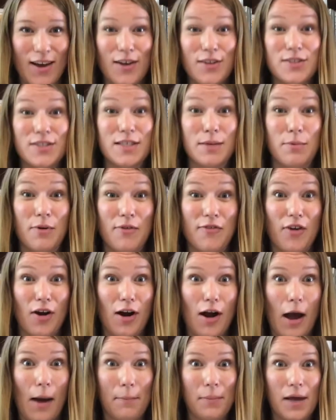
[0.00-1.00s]
on some of our
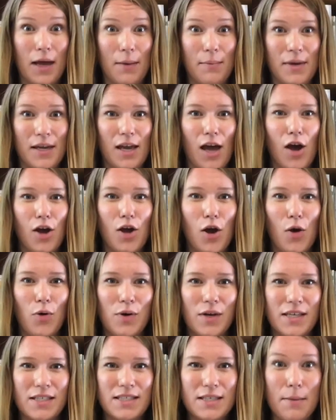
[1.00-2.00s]
upcoming
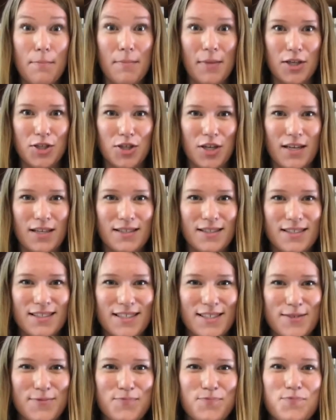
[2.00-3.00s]
ACODIS missions.